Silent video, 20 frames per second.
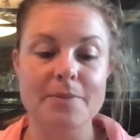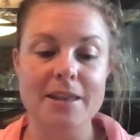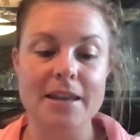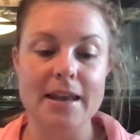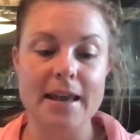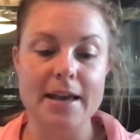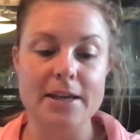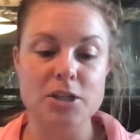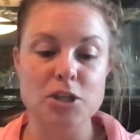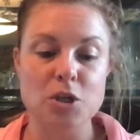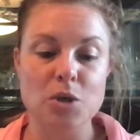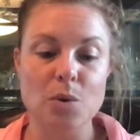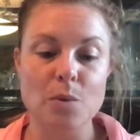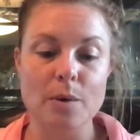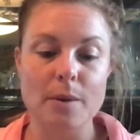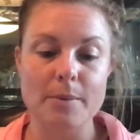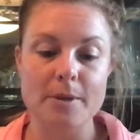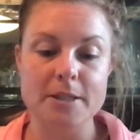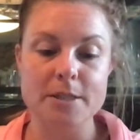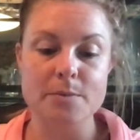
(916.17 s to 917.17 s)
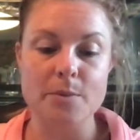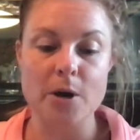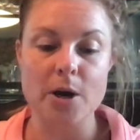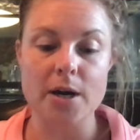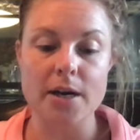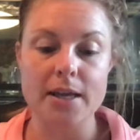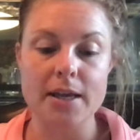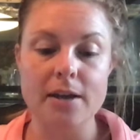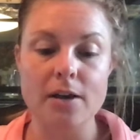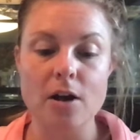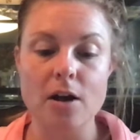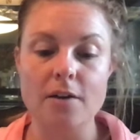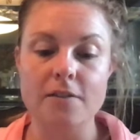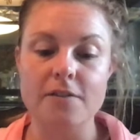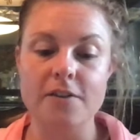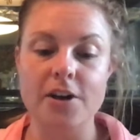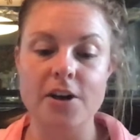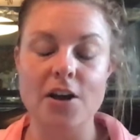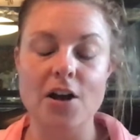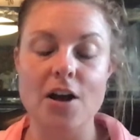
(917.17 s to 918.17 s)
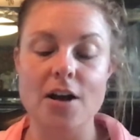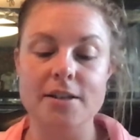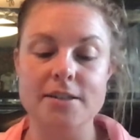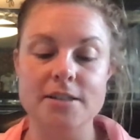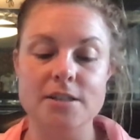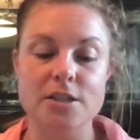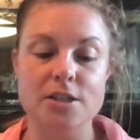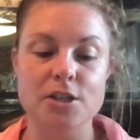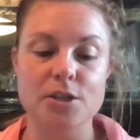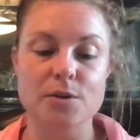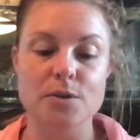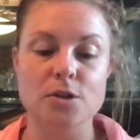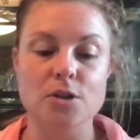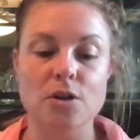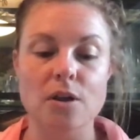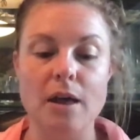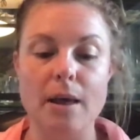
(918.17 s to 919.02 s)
the National Woman's Party called for a constitutional